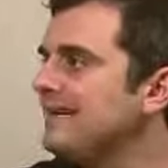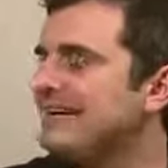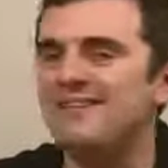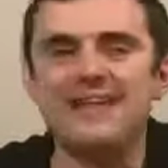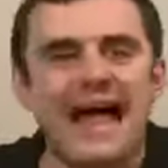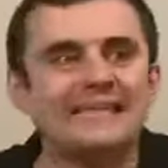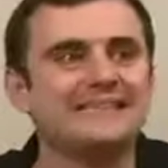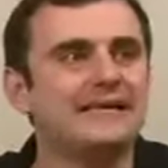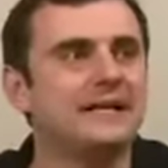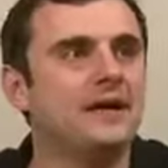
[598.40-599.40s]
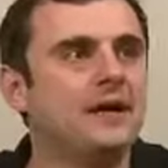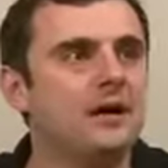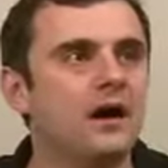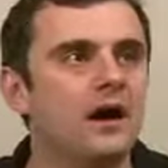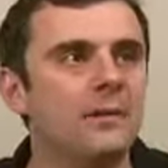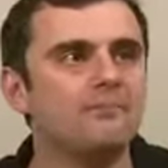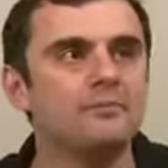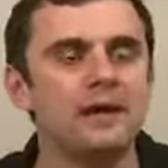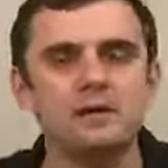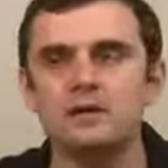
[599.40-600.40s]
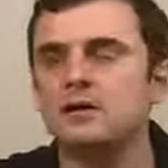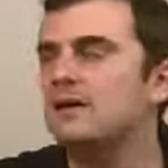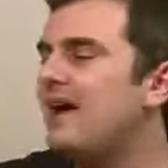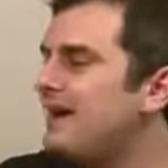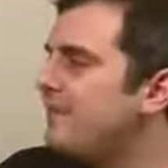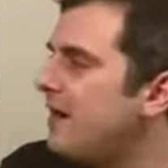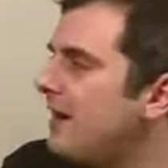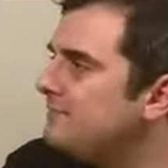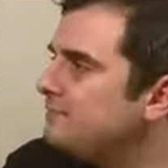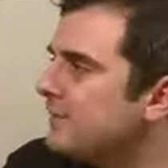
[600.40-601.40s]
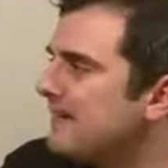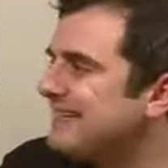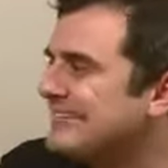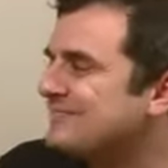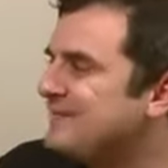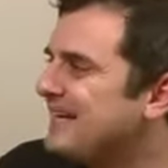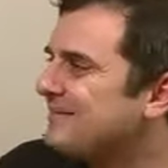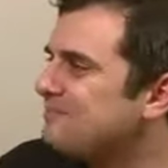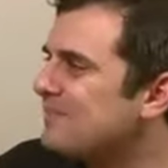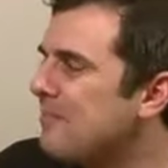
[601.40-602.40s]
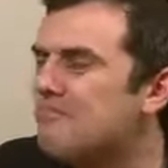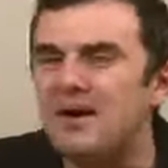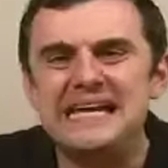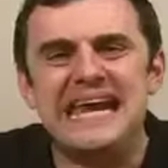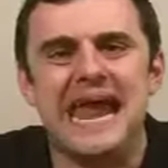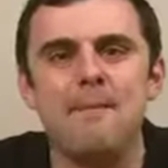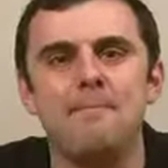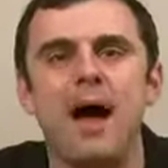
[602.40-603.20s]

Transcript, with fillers: classy, uh, kind of um, like money can't